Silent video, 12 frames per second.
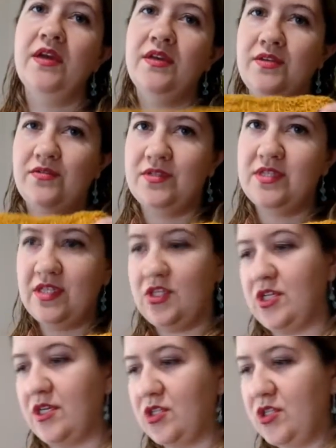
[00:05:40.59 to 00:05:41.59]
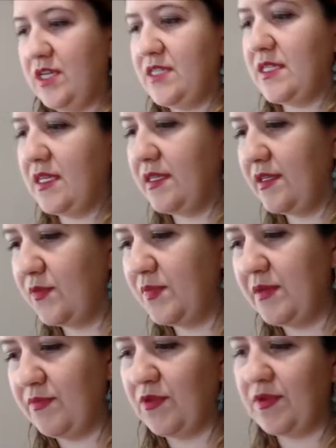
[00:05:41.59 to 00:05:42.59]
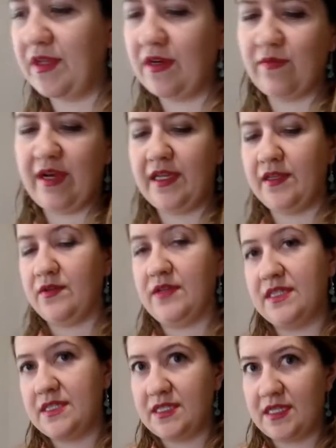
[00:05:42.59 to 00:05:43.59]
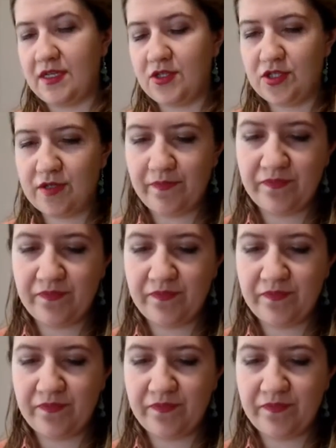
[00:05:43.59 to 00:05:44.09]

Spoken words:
your stitching just a little bit more than a regular knit stitch.